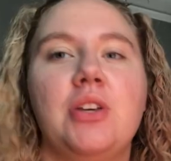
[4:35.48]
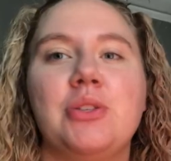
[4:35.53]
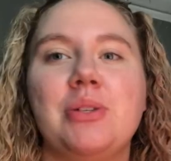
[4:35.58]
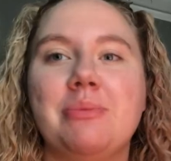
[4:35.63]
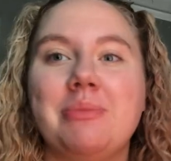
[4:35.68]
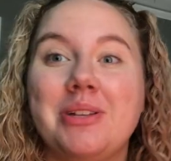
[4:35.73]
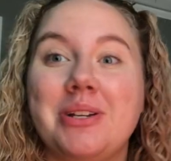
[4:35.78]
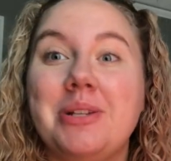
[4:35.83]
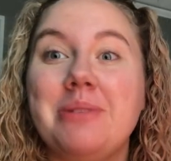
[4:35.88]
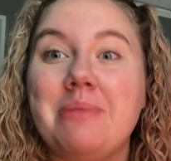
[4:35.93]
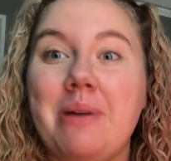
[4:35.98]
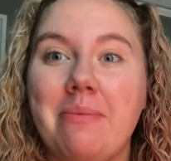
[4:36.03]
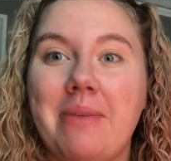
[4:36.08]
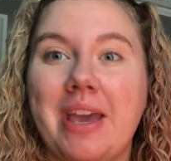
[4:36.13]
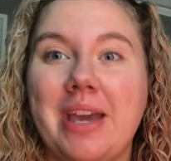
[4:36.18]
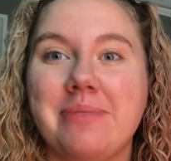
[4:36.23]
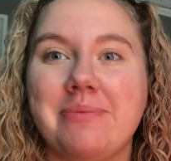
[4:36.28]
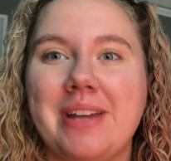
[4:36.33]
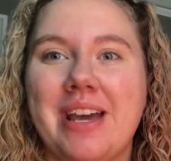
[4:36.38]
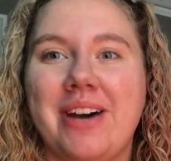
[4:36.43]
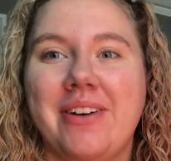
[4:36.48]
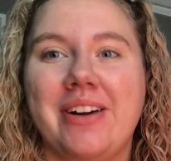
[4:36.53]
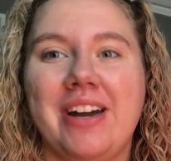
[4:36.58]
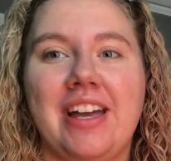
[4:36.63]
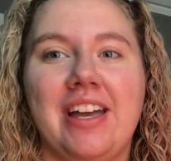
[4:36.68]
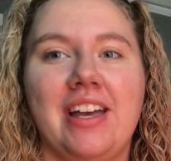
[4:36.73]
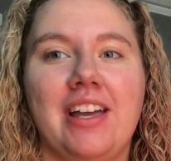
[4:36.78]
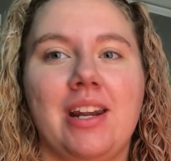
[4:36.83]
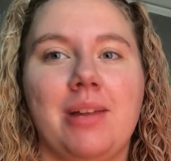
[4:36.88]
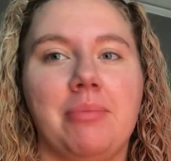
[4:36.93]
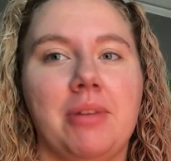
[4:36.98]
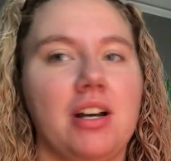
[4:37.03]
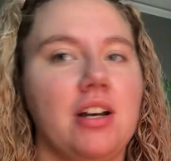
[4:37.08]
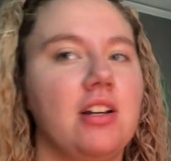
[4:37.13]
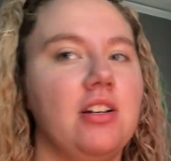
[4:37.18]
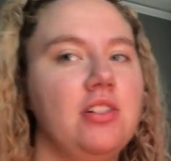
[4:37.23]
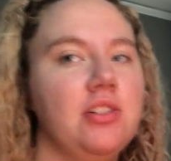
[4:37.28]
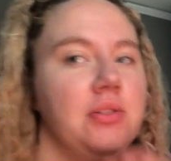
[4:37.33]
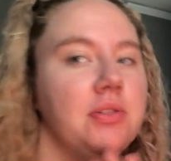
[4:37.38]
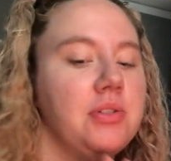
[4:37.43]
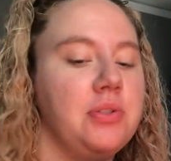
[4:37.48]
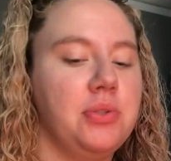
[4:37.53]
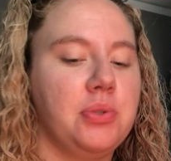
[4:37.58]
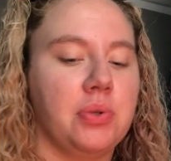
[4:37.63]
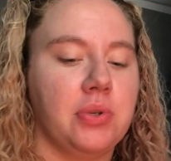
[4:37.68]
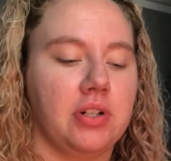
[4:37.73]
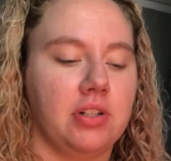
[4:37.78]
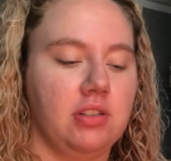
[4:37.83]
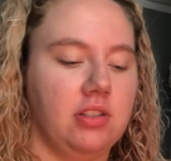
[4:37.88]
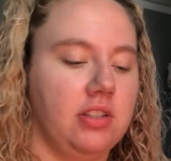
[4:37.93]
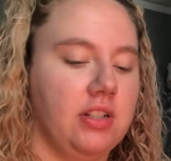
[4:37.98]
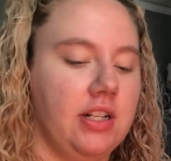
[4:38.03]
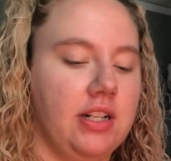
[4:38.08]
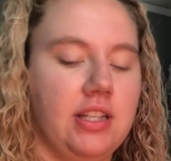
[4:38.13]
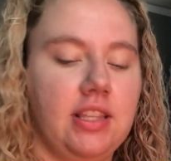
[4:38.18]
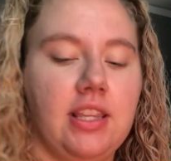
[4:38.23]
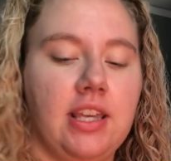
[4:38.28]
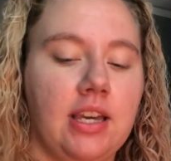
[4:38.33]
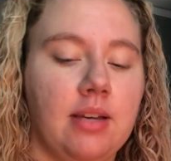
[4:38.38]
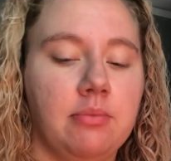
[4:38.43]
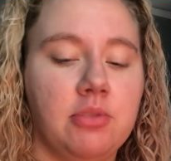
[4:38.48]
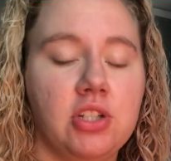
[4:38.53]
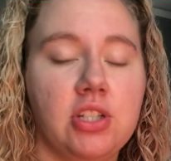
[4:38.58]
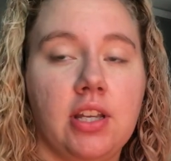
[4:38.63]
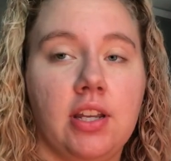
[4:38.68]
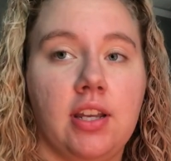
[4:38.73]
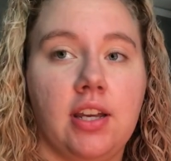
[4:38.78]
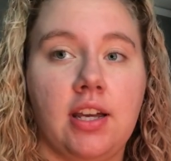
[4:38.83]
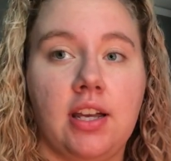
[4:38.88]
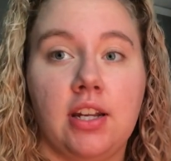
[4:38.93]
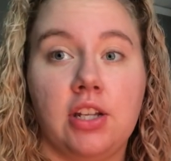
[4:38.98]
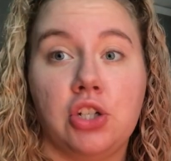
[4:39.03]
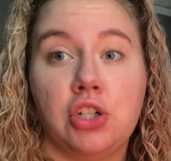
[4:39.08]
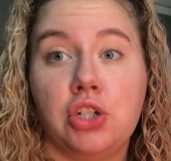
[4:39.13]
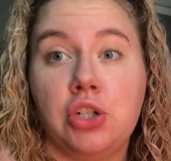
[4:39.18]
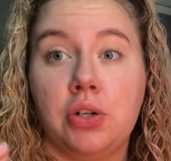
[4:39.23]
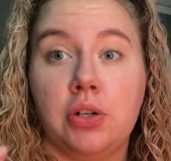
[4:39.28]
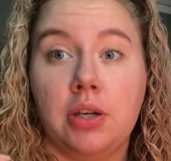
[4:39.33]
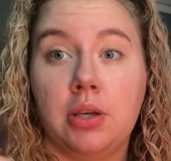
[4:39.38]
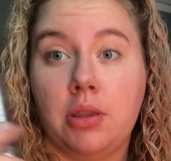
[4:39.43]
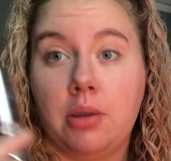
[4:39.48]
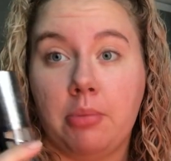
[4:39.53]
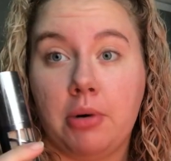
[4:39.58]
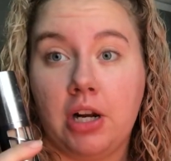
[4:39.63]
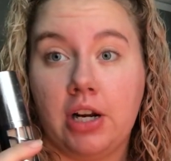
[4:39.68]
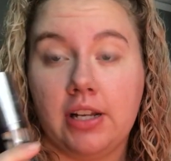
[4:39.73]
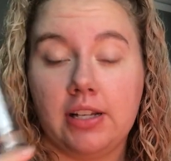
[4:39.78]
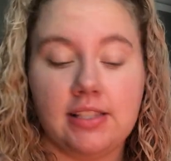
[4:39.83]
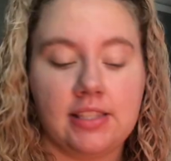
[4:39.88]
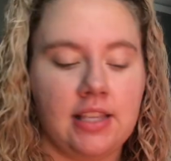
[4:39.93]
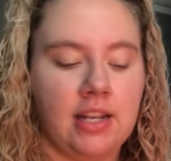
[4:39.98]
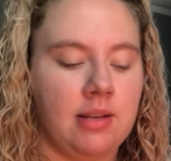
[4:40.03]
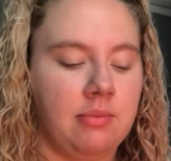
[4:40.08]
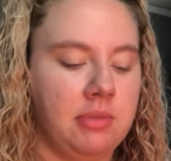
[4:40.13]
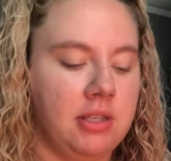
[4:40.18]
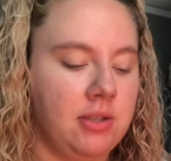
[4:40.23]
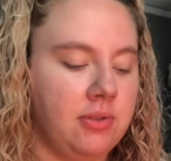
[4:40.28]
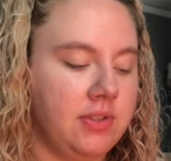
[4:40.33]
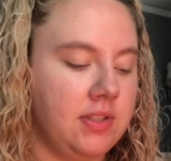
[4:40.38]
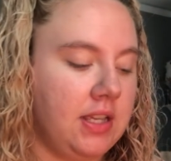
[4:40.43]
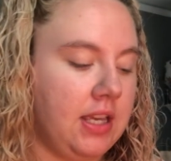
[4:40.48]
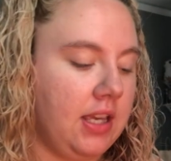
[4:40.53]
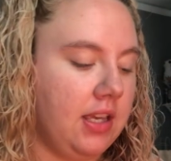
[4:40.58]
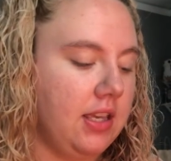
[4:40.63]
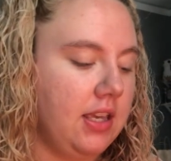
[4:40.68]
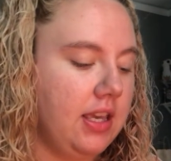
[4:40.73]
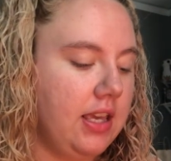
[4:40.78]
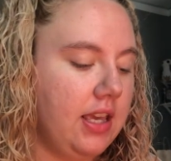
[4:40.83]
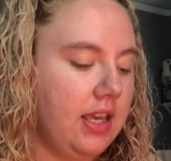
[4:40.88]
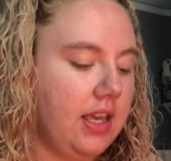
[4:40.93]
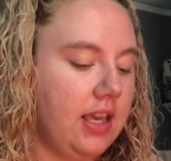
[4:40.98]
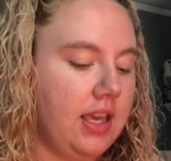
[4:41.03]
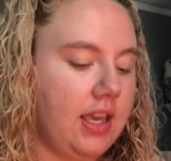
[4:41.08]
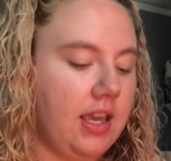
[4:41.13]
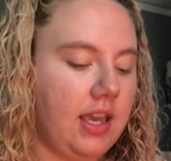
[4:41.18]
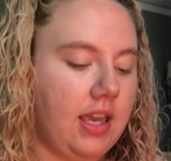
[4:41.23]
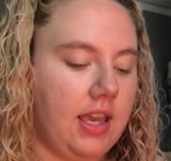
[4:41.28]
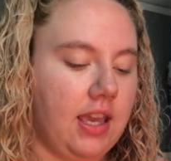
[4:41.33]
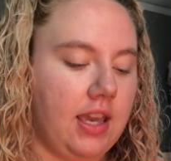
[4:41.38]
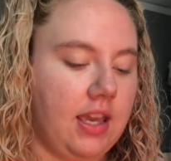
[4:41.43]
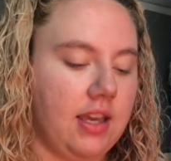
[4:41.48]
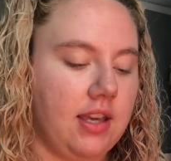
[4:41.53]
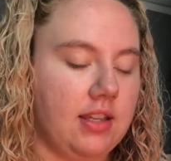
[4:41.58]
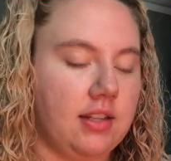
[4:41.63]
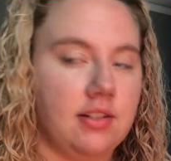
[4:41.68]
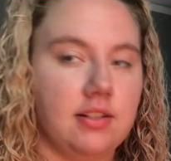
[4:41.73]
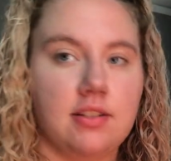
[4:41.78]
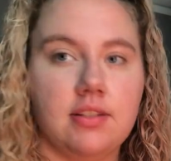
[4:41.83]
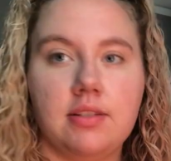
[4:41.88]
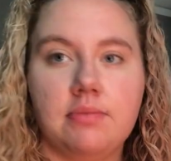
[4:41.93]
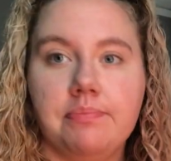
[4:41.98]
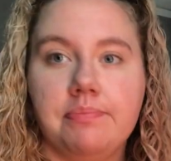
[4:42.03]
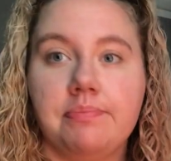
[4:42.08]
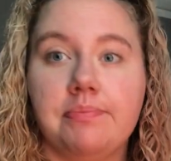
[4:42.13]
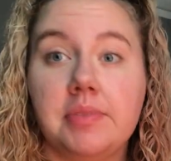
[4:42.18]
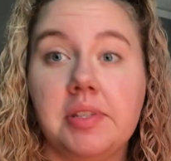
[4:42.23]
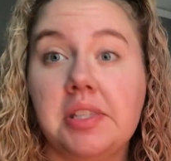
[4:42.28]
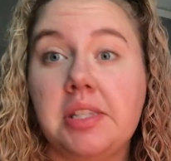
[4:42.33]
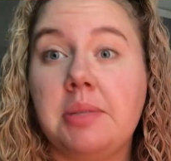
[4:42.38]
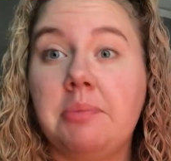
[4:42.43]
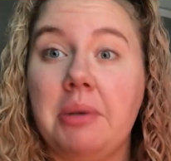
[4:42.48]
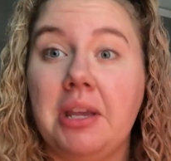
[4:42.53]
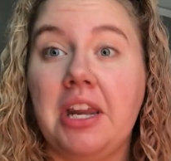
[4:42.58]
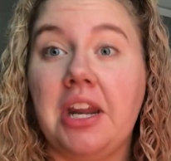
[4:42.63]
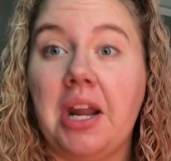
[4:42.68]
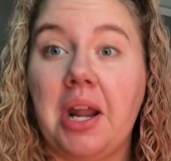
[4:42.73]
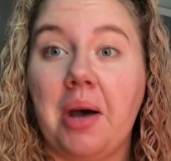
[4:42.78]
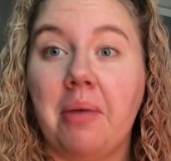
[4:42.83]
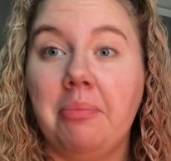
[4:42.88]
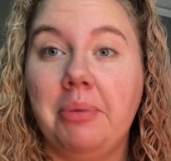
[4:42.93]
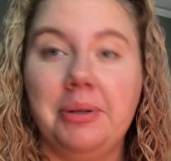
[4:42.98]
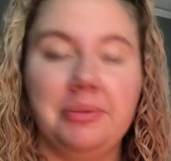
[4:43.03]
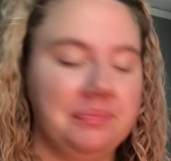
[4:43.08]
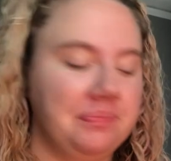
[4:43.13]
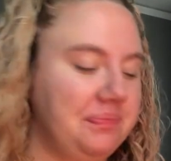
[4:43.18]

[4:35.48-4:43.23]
So I'm gonna do my makeup now, and I'm not gonna do a tutorial or anything. I'm just gonna kind of show you the products that I'm using and speed it up.